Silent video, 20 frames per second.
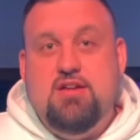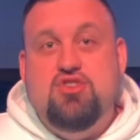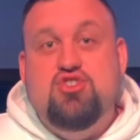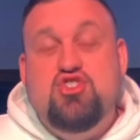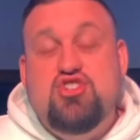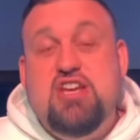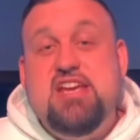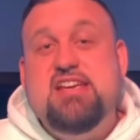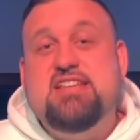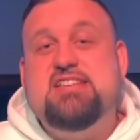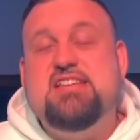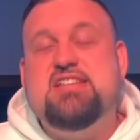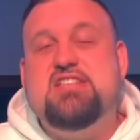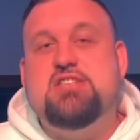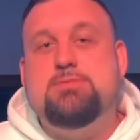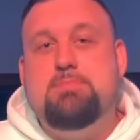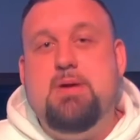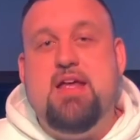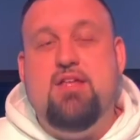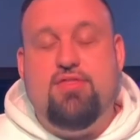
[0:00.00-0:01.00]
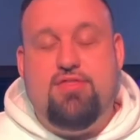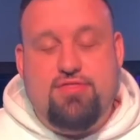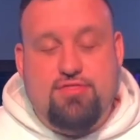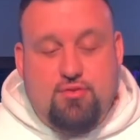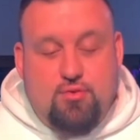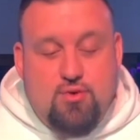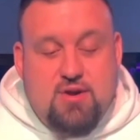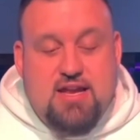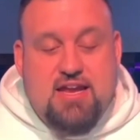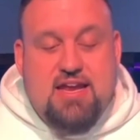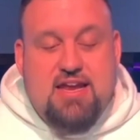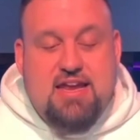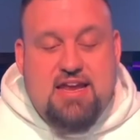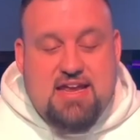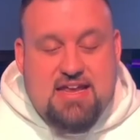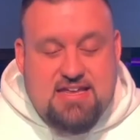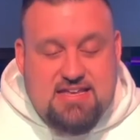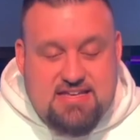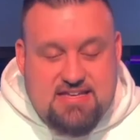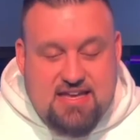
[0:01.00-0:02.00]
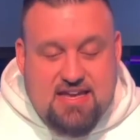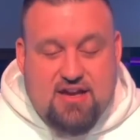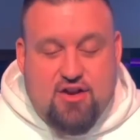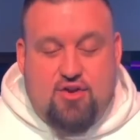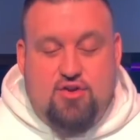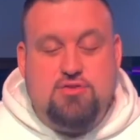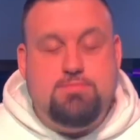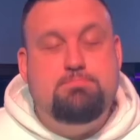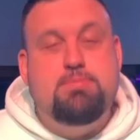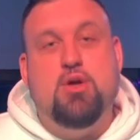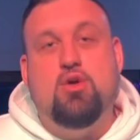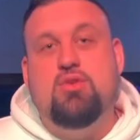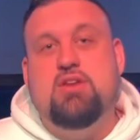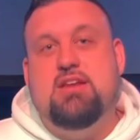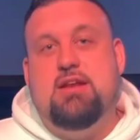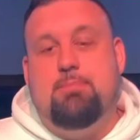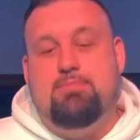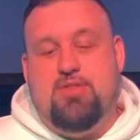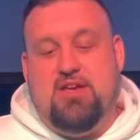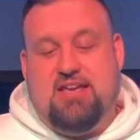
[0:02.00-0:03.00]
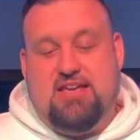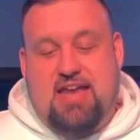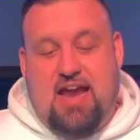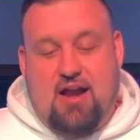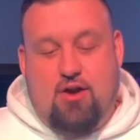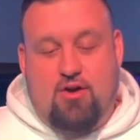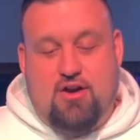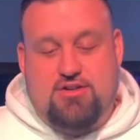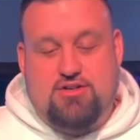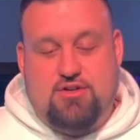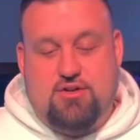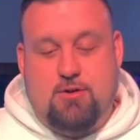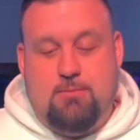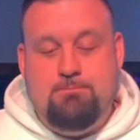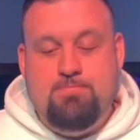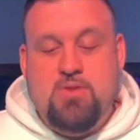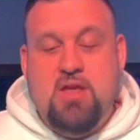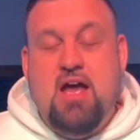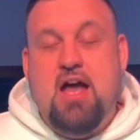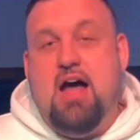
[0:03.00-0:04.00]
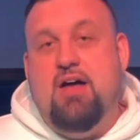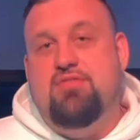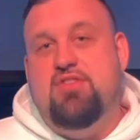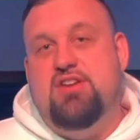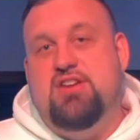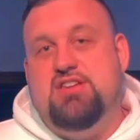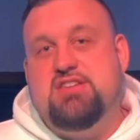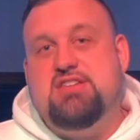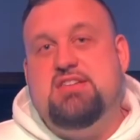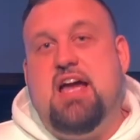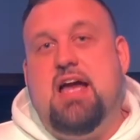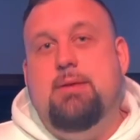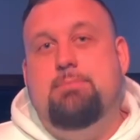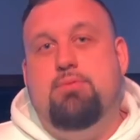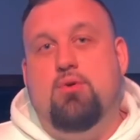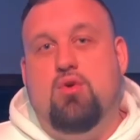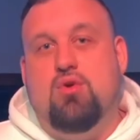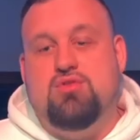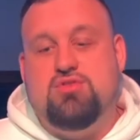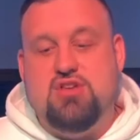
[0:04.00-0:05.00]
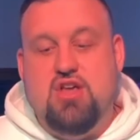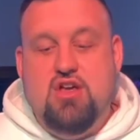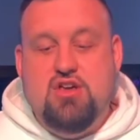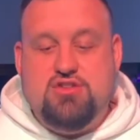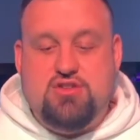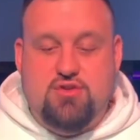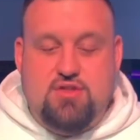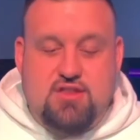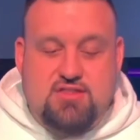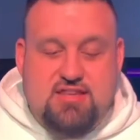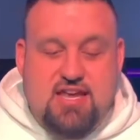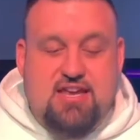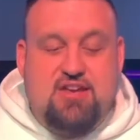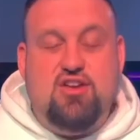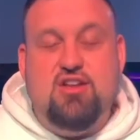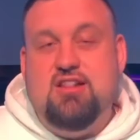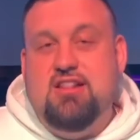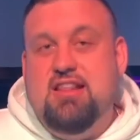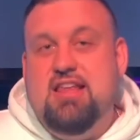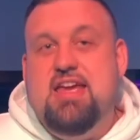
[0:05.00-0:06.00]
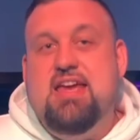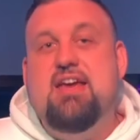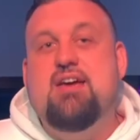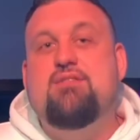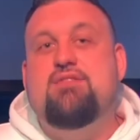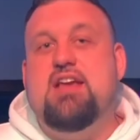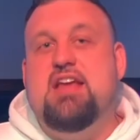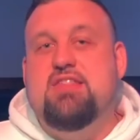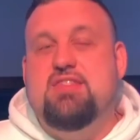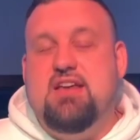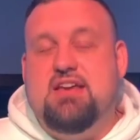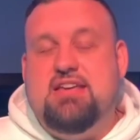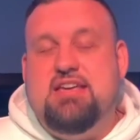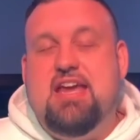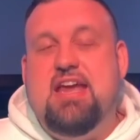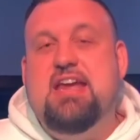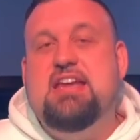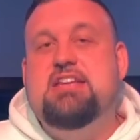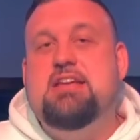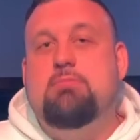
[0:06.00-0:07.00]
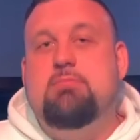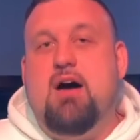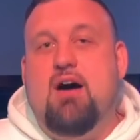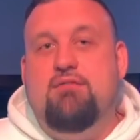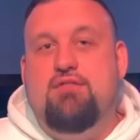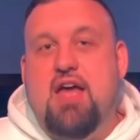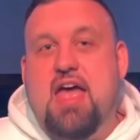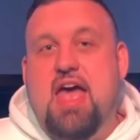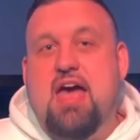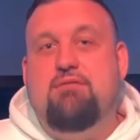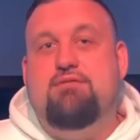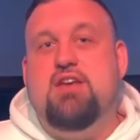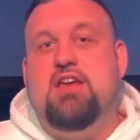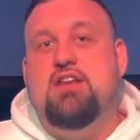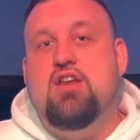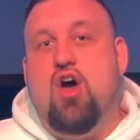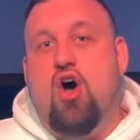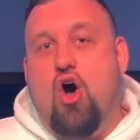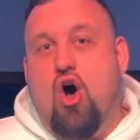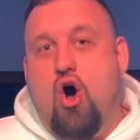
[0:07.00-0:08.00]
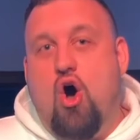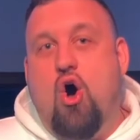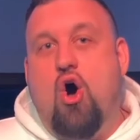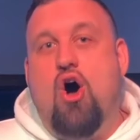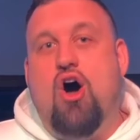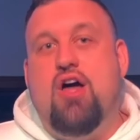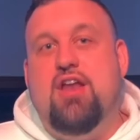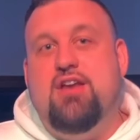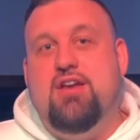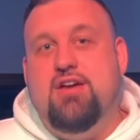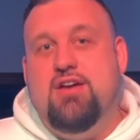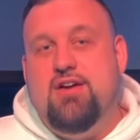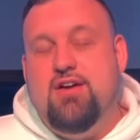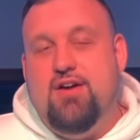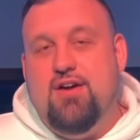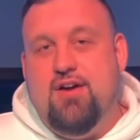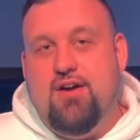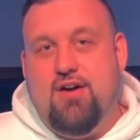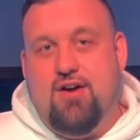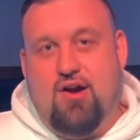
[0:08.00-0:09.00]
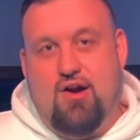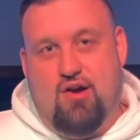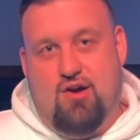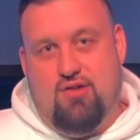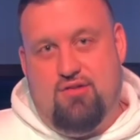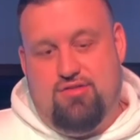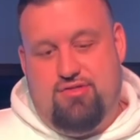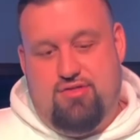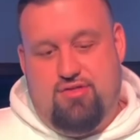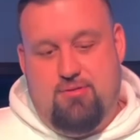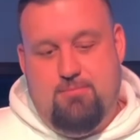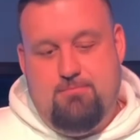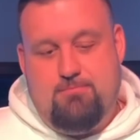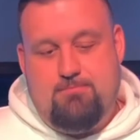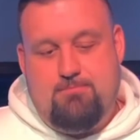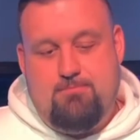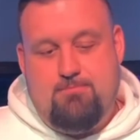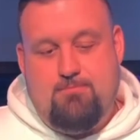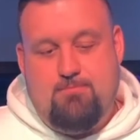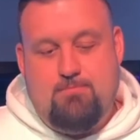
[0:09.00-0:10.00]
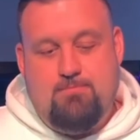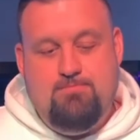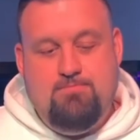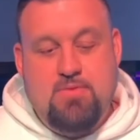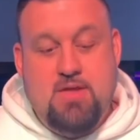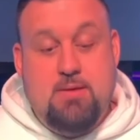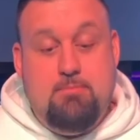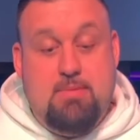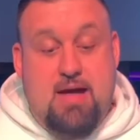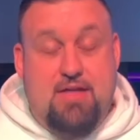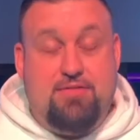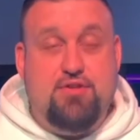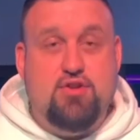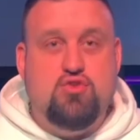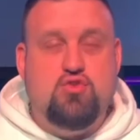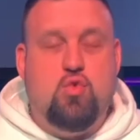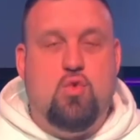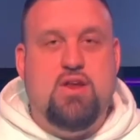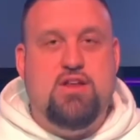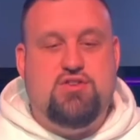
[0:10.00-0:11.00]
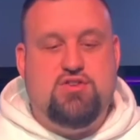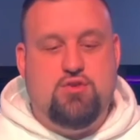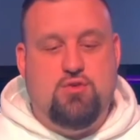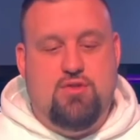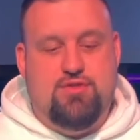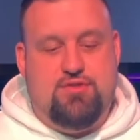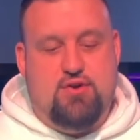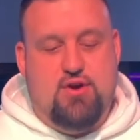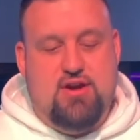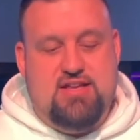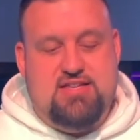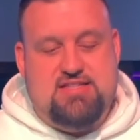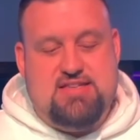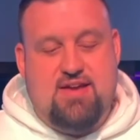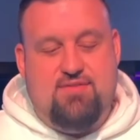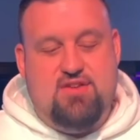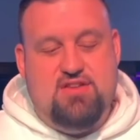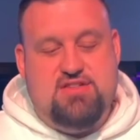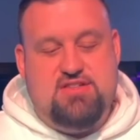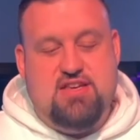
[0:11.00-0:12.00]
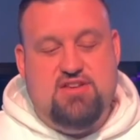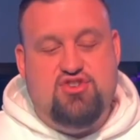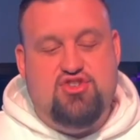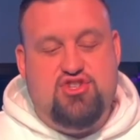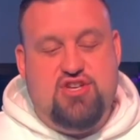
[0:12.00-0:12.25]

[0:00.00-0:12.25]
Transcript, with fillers: Jesus spent three years building up the character of the disciples so that they could live in the kingdom of heaven on earth. Matthew 22 and 37 says,